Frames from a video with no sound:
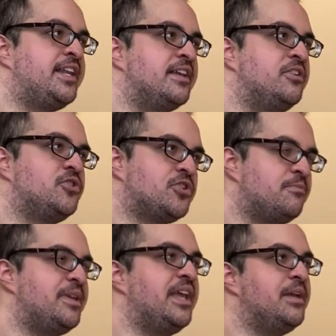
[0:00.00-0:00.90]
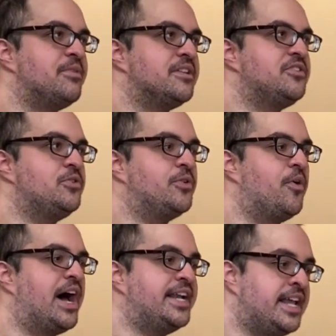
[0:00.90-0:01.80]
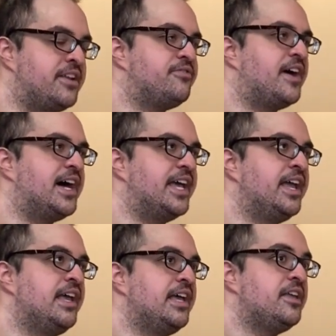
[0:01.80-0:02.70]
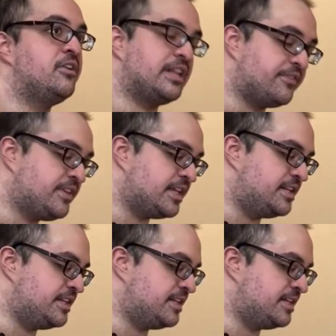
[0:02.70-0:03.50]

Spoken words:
you should be able to identify your left kidney.